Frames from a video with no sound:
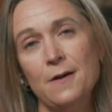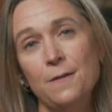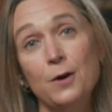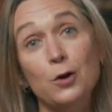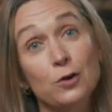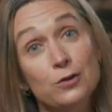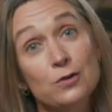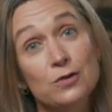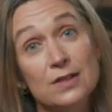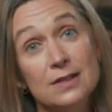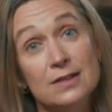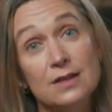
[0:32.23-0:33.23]
The good
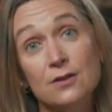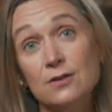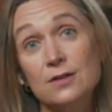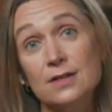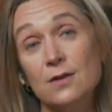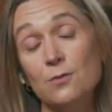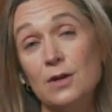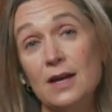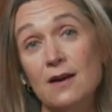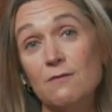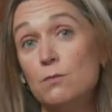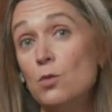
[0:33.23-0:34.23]
news this year is that we
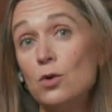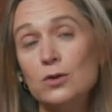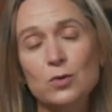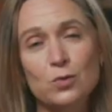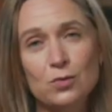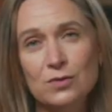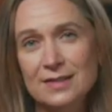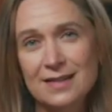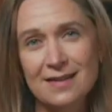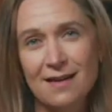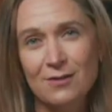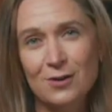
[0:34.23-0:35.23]
have more tools
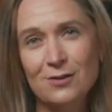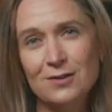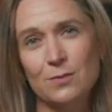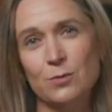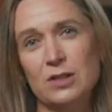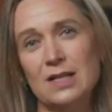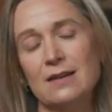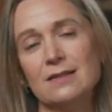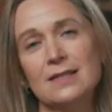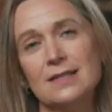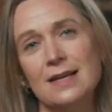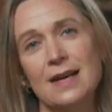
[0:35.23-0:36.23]
than ever to protect
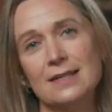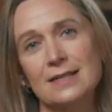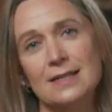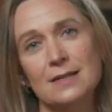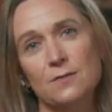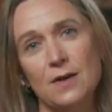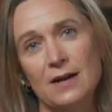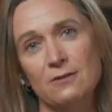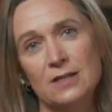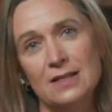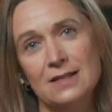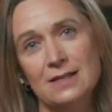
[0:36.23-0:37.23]
us against these
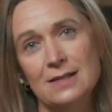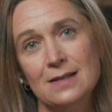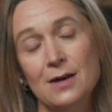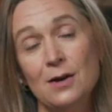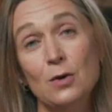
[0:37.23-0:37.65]
viruses.